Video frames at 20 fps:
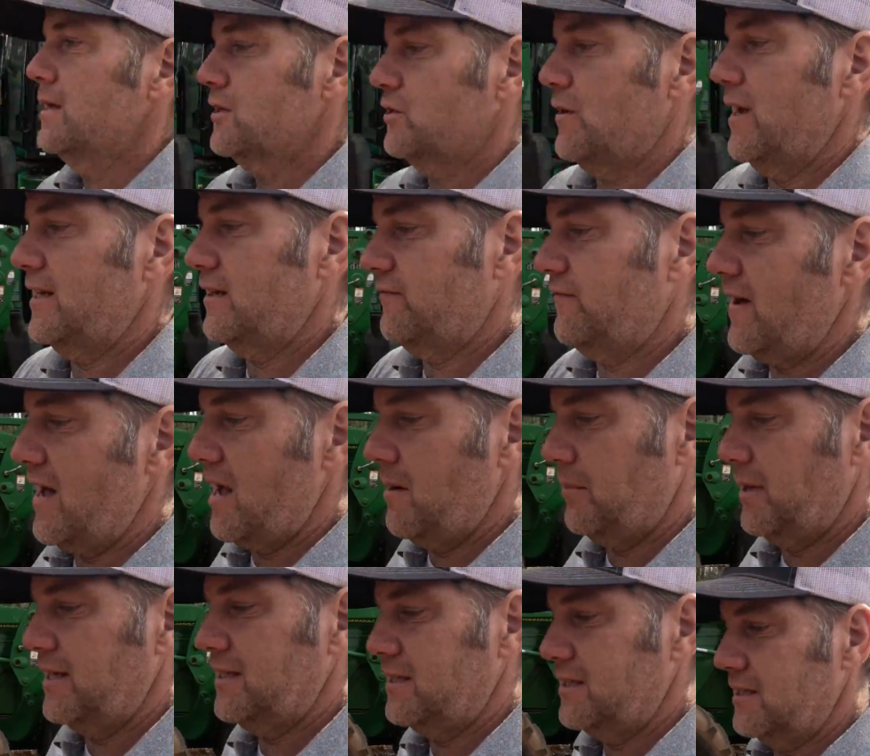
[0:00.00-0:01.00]
So I had to
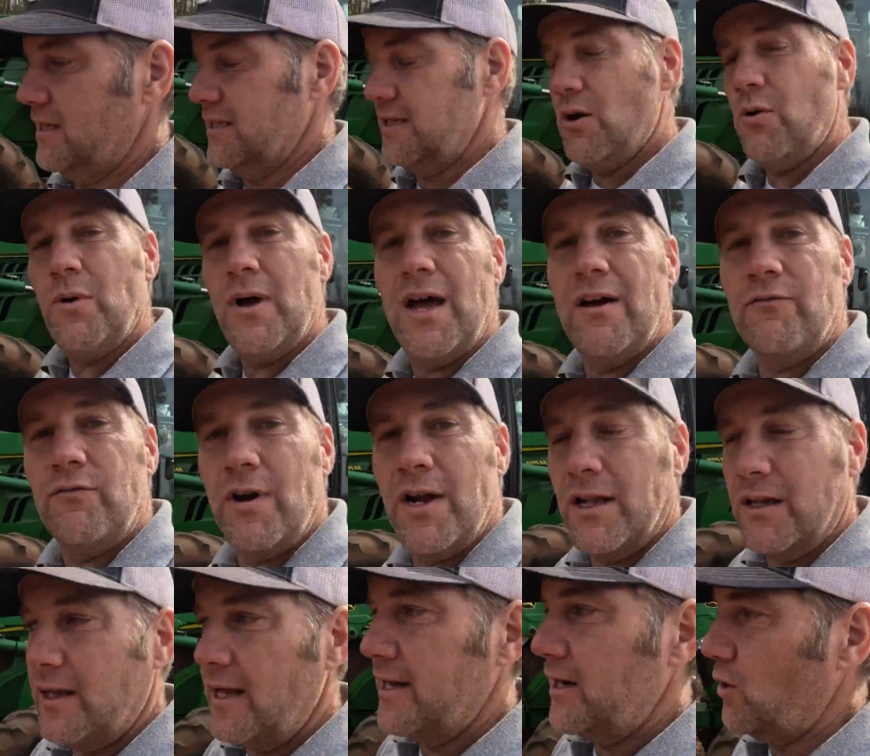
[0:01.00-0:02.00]
find places that don't have
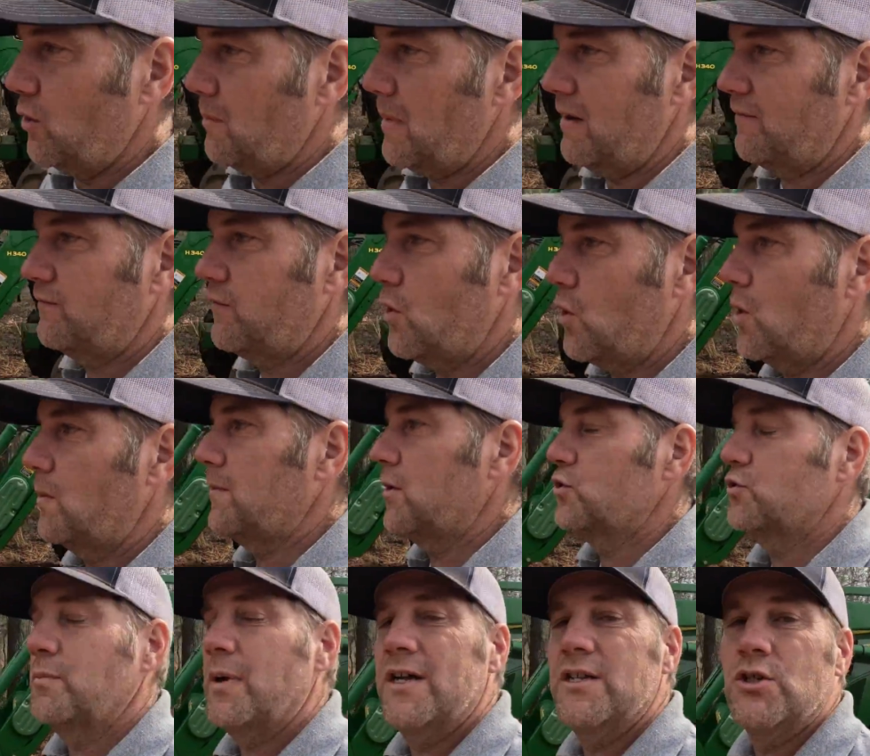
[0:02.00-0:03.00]
red clay, and on my farm,
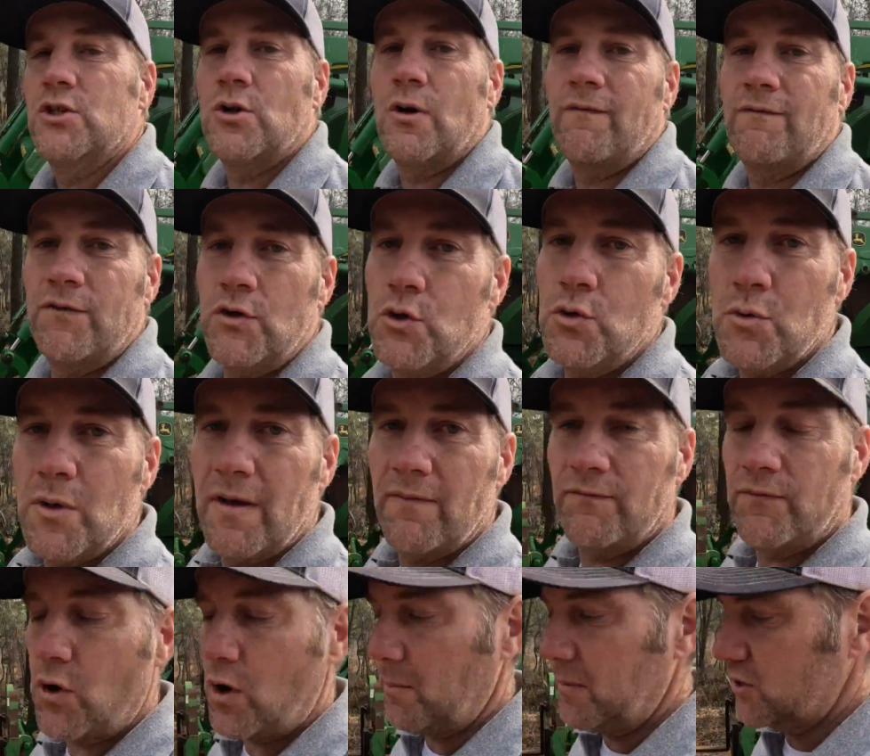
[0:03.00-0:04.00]
those places are few
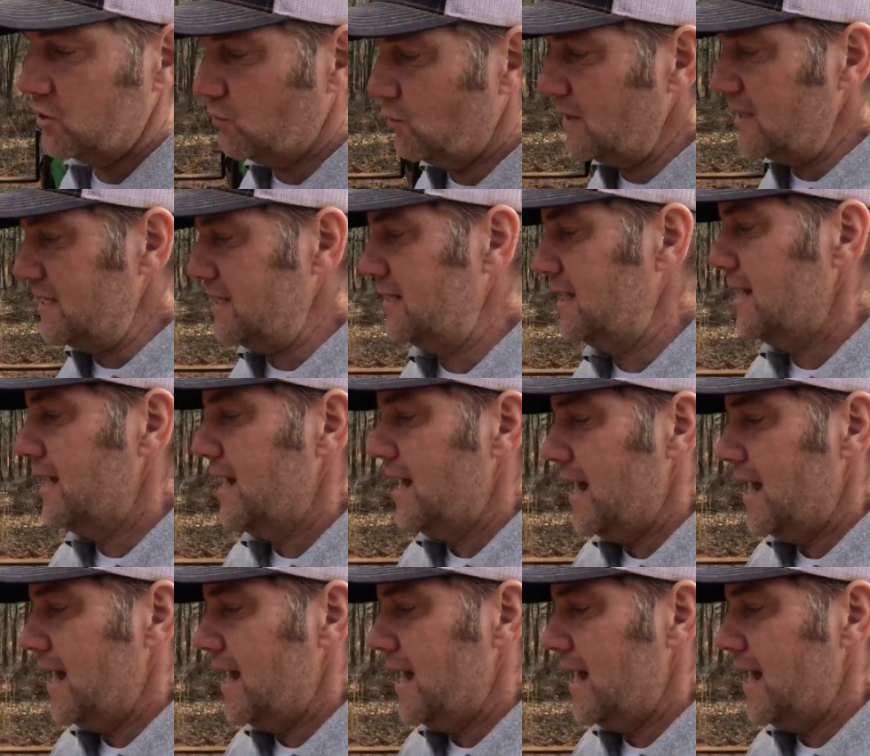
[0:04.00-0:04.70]
and far between.